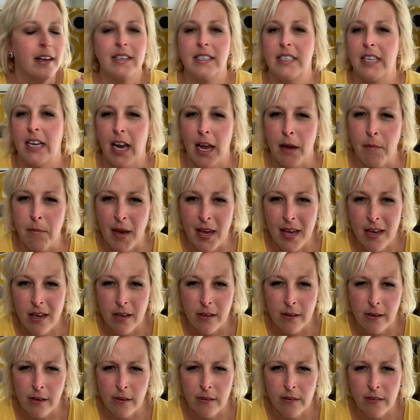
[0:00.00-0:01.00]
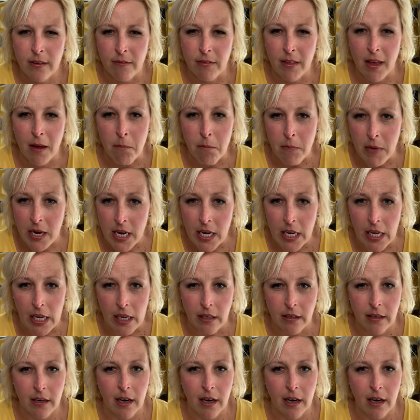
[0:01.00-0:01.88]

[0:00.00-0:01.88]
did I make good use of that meeting?